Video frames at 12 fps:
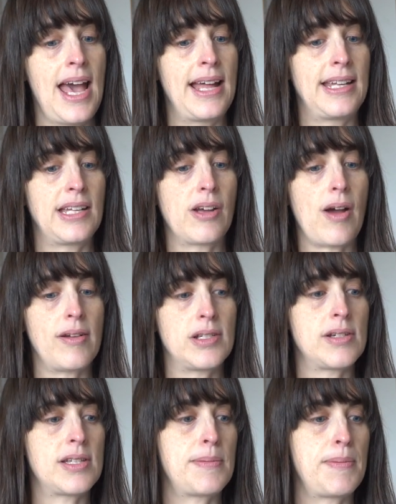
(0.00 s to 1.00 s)
and then you go
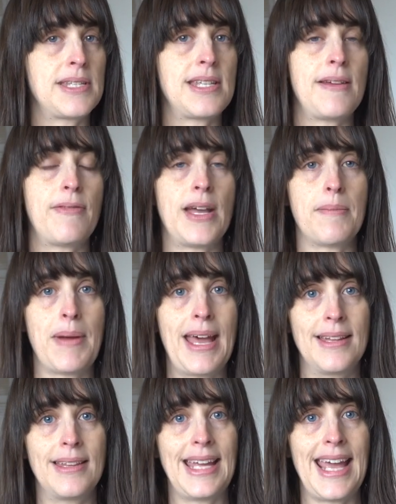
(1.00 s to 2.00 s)
to a specific bit at the